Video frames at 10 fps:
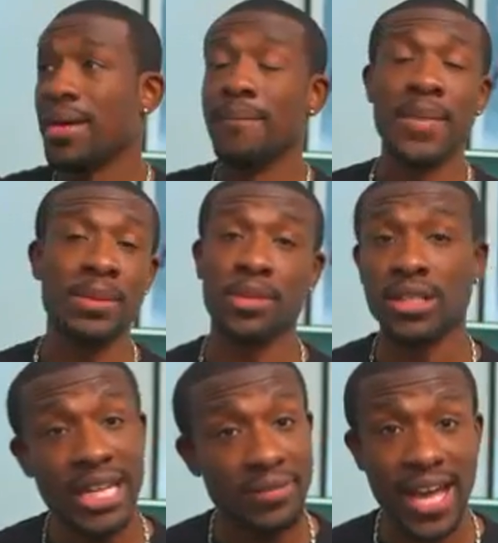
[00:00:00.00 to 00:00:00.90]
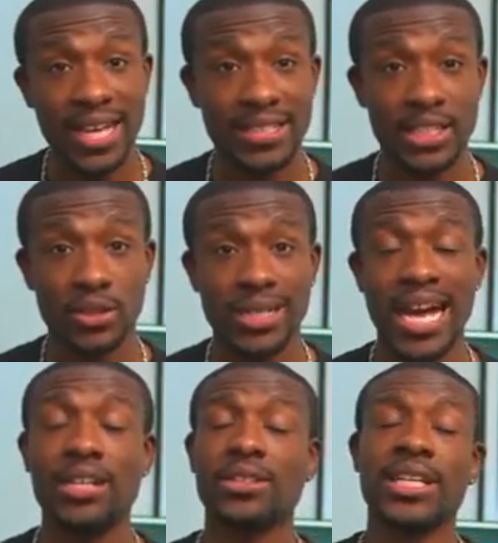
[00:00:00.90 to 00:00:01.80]
maybe you don't have access to an
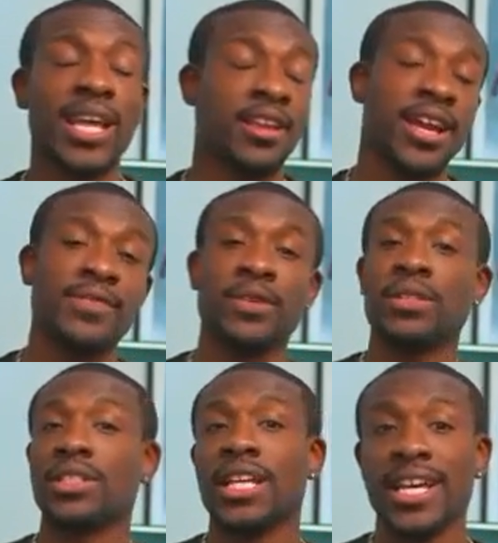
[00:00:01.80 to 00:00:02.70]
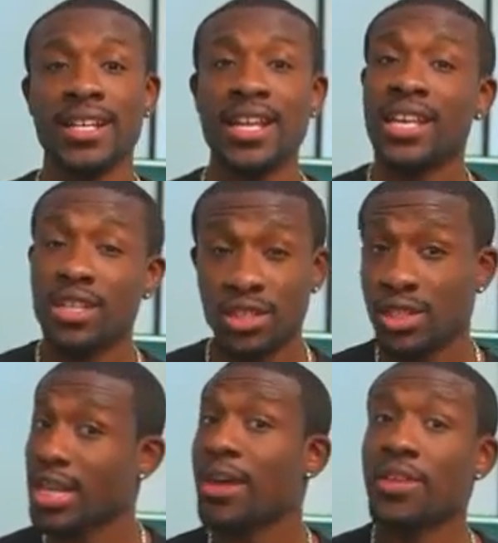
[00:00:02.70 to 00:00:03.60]
outlet and your headphones are dead, you
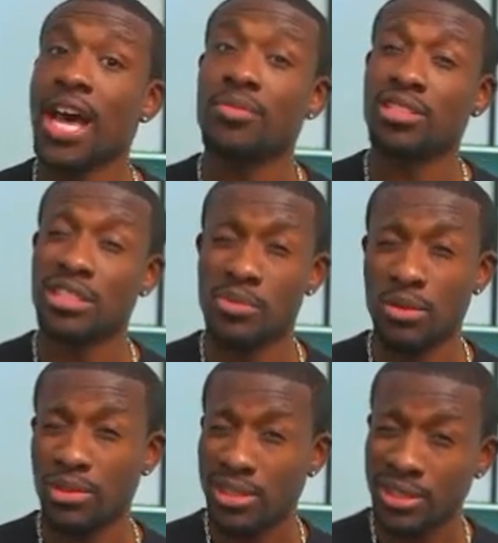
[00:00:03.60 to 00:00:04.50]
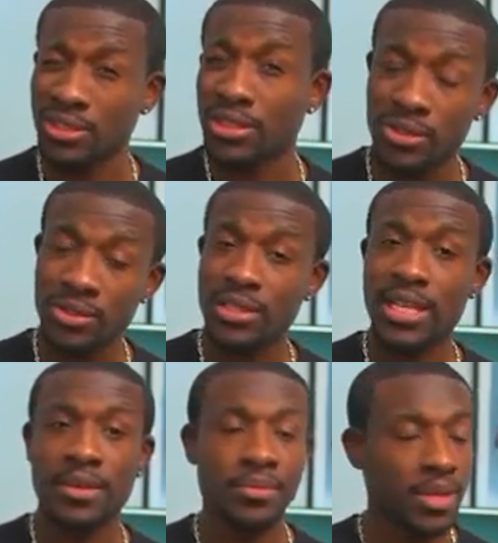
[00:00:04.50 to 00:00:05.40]
should have the option to be able to still use
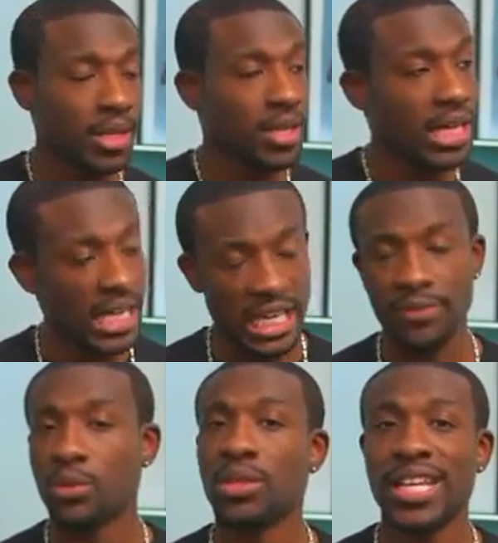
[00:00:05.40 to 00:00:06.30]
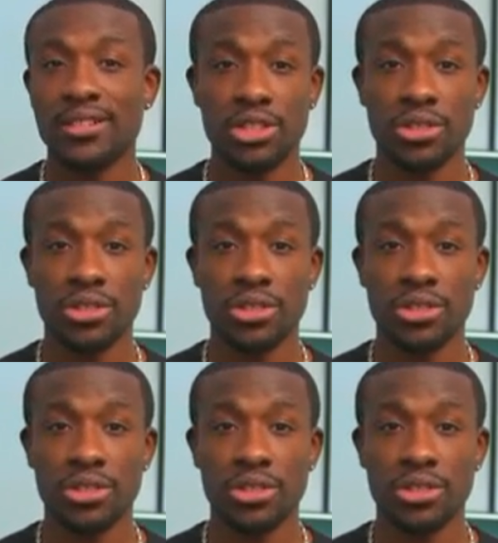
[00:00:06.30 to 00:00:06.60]
them even without